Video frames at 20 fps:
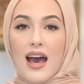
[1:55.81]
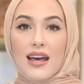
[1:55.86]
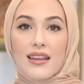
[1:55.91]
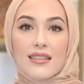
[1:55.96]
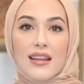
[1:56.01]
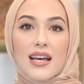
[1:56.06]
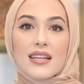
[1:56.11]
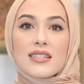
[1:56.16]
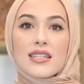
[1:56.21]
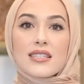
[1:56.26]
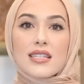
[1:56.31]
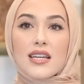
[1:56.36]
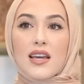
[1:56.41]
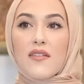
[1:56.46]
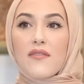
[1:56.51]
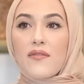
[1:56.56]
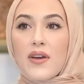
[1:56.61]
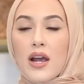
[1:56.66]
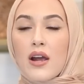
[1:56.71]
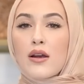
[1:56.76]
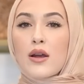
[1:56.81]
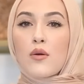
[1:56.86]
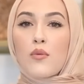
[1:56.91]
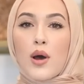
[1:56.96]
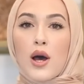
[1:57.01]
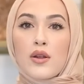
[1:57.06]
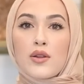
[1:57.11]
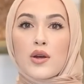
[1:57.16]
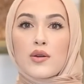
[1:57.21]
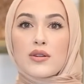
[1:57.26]
unless it's like a very
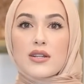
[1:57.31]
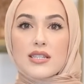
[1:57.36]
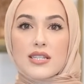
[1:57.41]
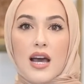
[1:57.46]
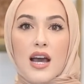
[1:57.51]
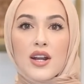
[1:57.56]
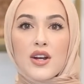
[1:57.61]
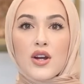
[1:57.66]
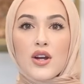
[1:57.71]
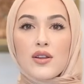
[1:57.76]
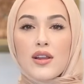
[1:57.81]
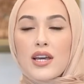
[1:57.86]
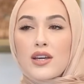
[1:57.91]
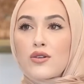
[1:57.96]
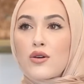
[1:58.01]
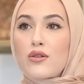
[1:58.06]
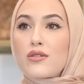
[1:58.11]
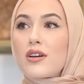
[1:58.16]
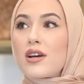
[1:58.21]
well-known designer like